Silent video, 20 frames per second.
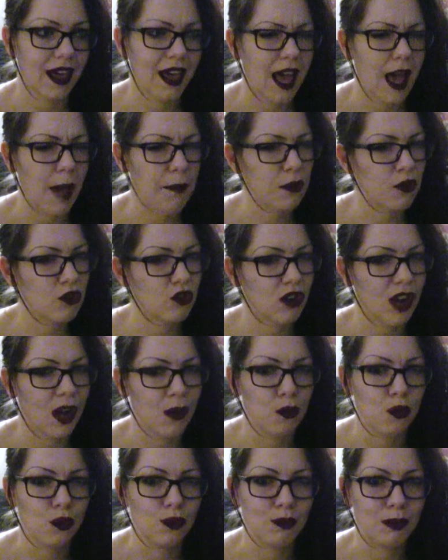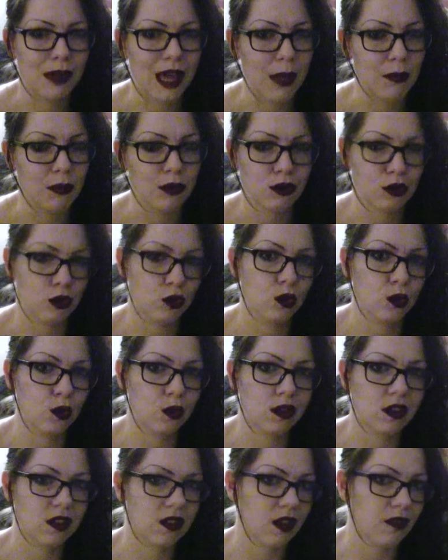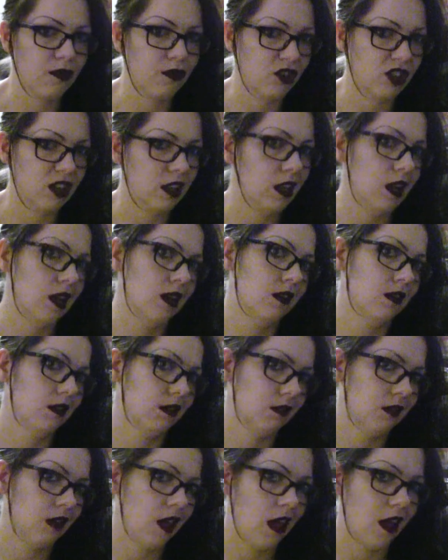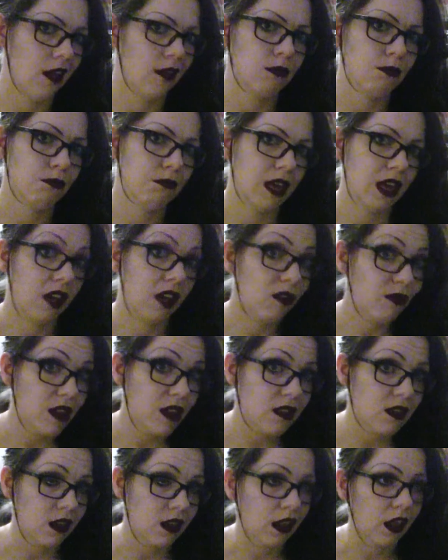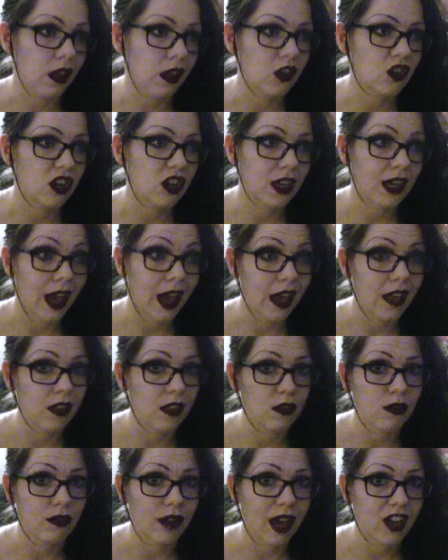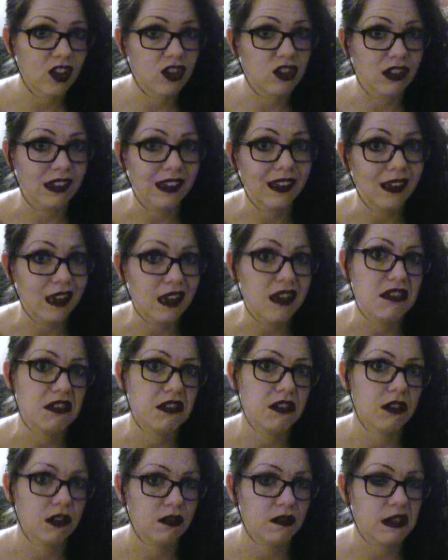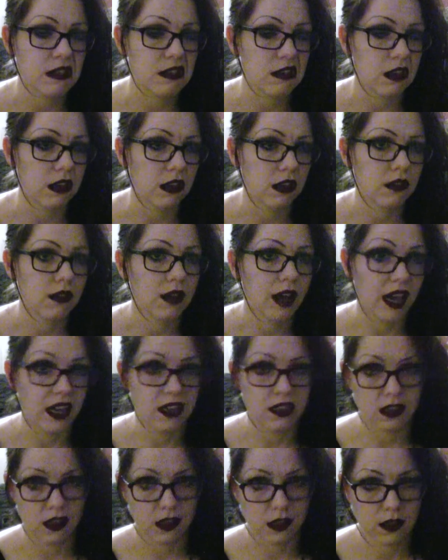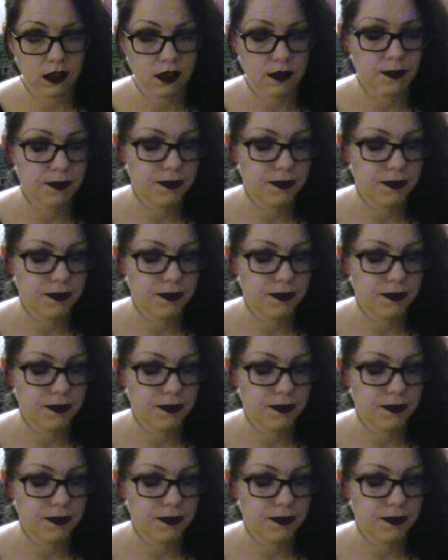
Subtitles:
I'm not sure I would be able to do the stuff she did and be convincing, and she kind of actually is convincing, I think.